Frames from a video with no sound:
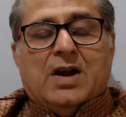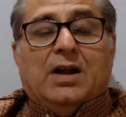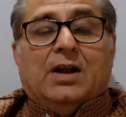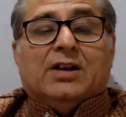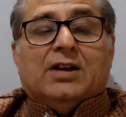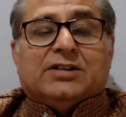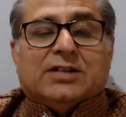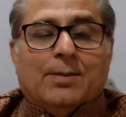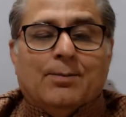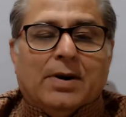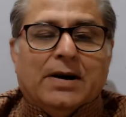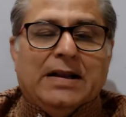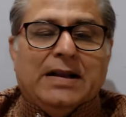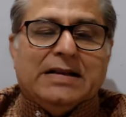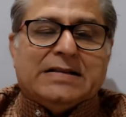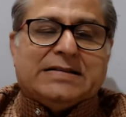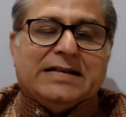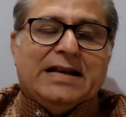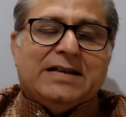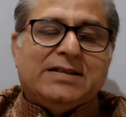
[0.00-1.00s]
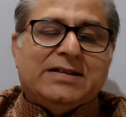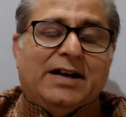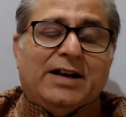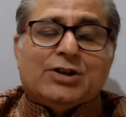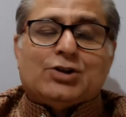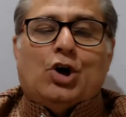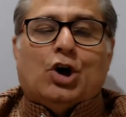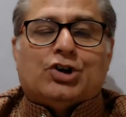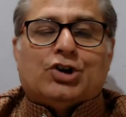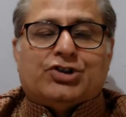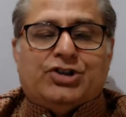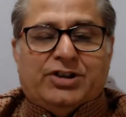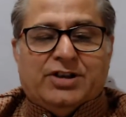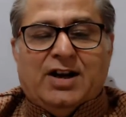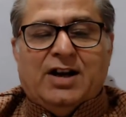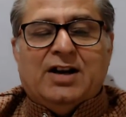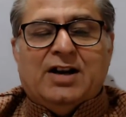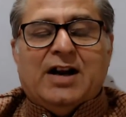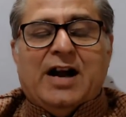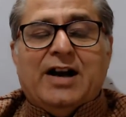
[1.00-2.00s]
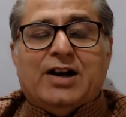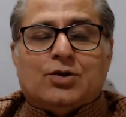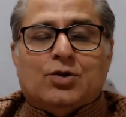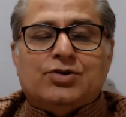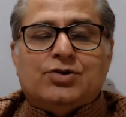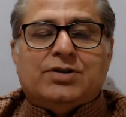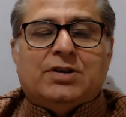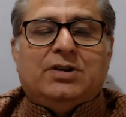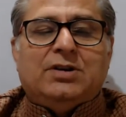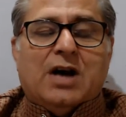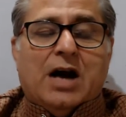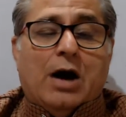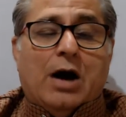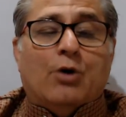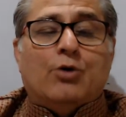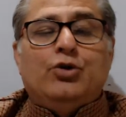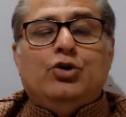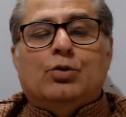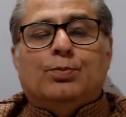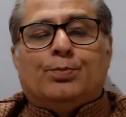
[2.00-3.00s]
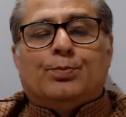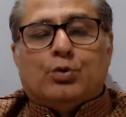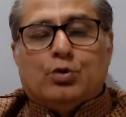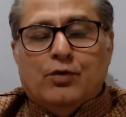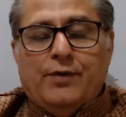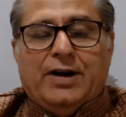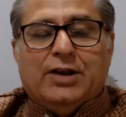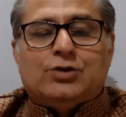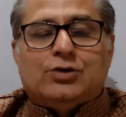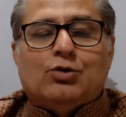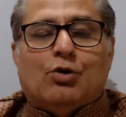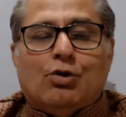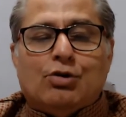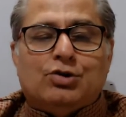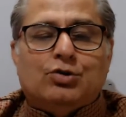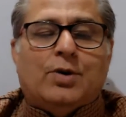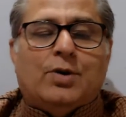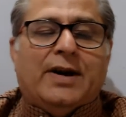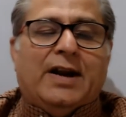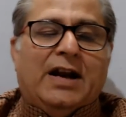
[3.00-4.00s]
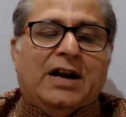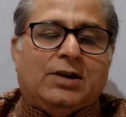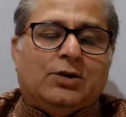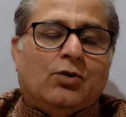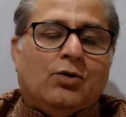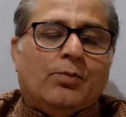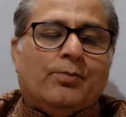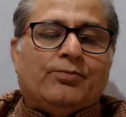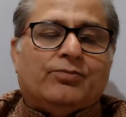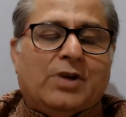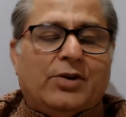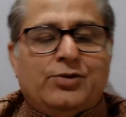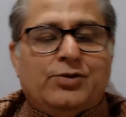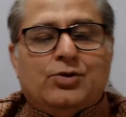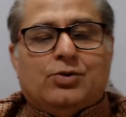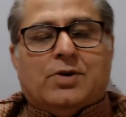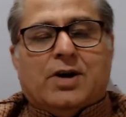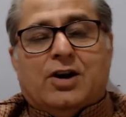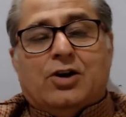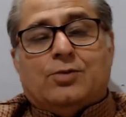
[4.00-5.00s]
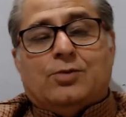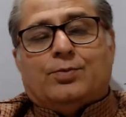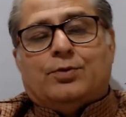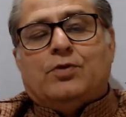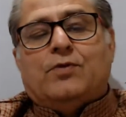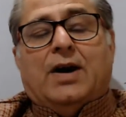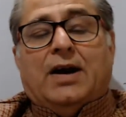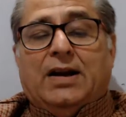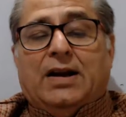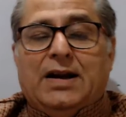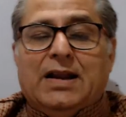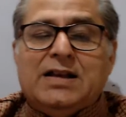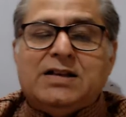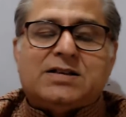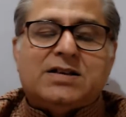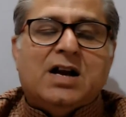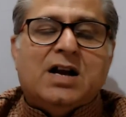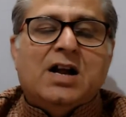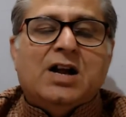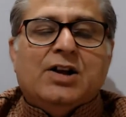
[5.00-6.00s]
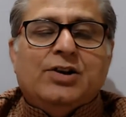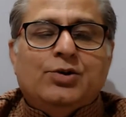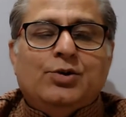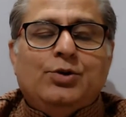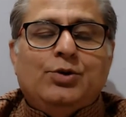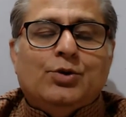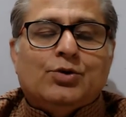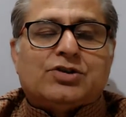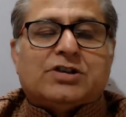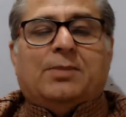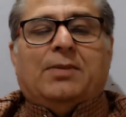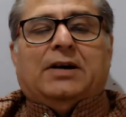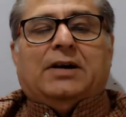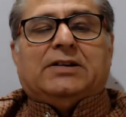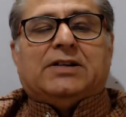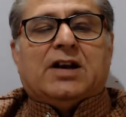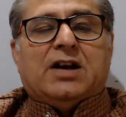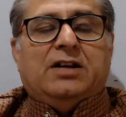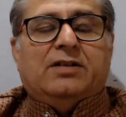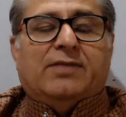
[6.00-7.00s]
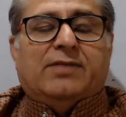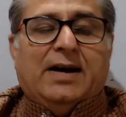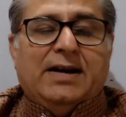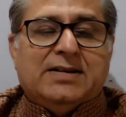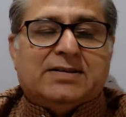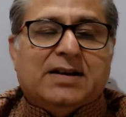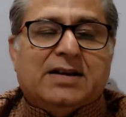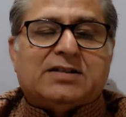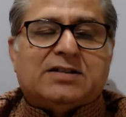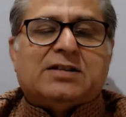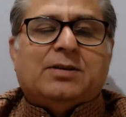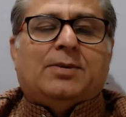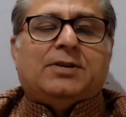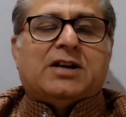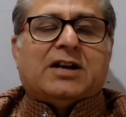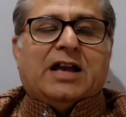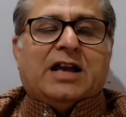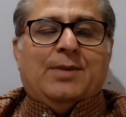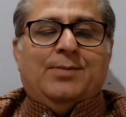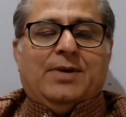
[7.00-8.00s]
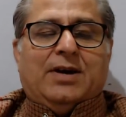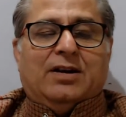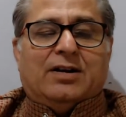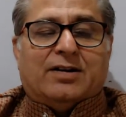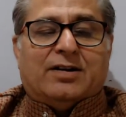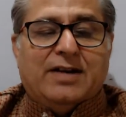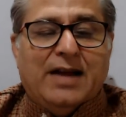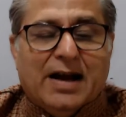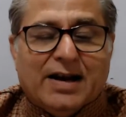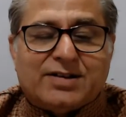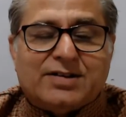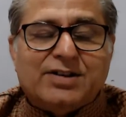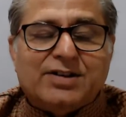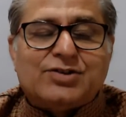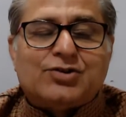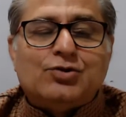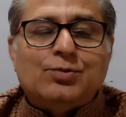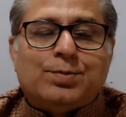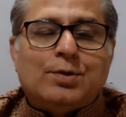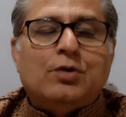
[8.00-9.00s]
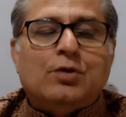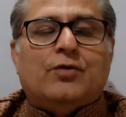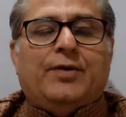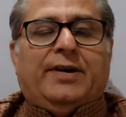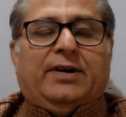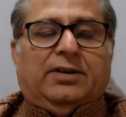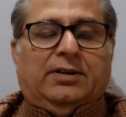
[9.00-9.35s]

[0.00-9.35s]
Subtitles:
Somebody says it is oxygen and nitrogen. How do you prove it is O2 and N2? Now you cannot prove unless you use some other devices, some other chemical reactions to prove